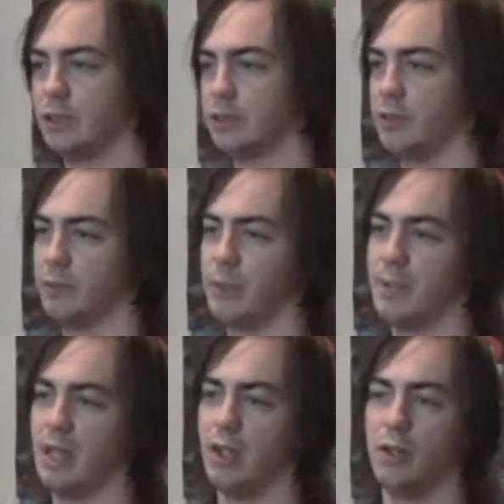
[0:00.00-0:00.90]
so that we
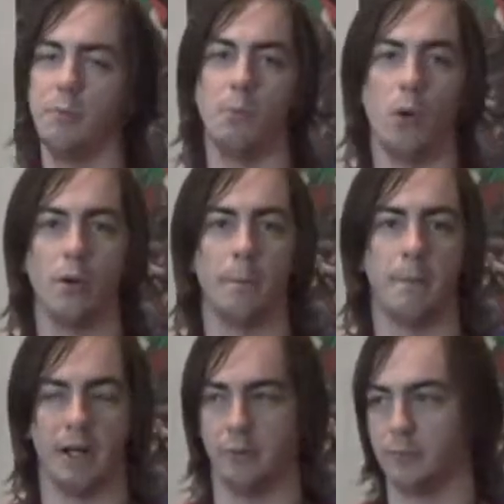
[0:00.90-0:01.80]
may learn more
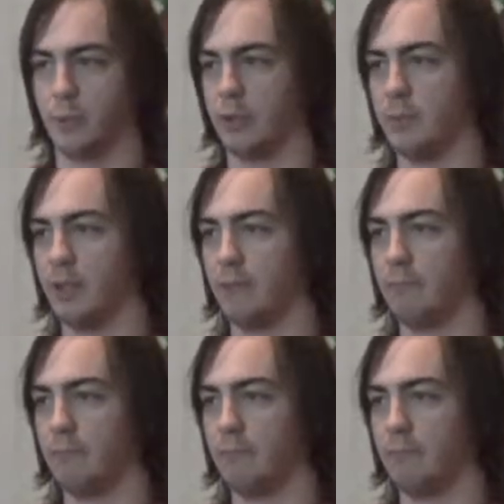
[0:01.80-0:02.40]
about Pokemon.